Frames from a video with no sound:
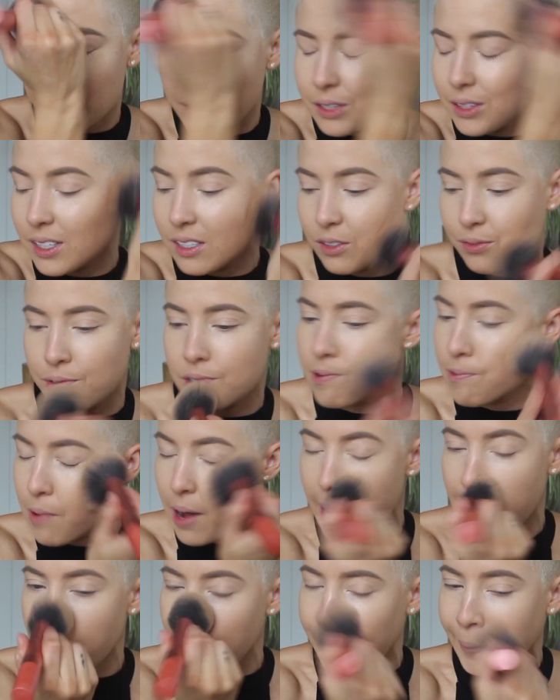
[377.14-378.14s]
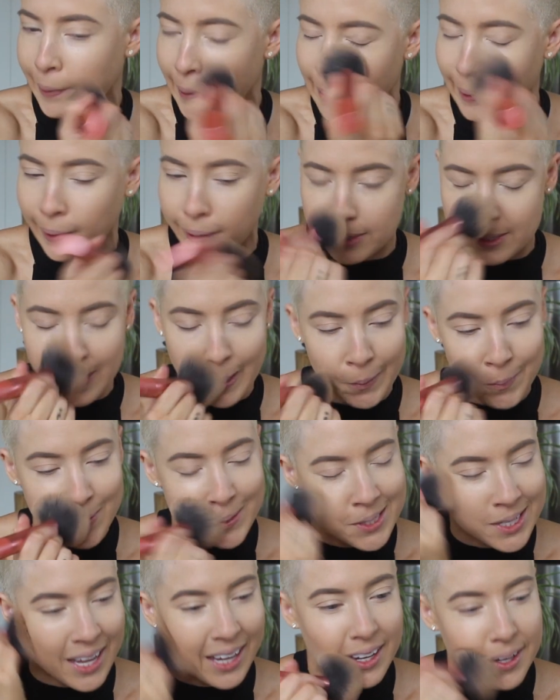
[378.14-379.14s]
about this for a while because I
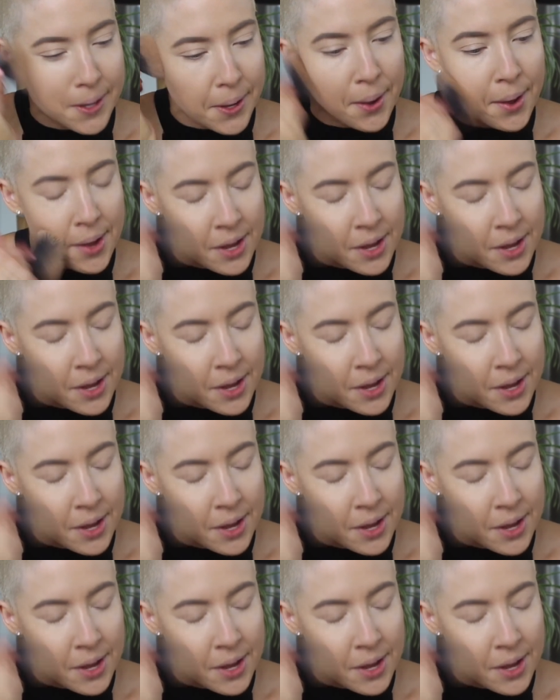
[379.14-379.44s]
was like,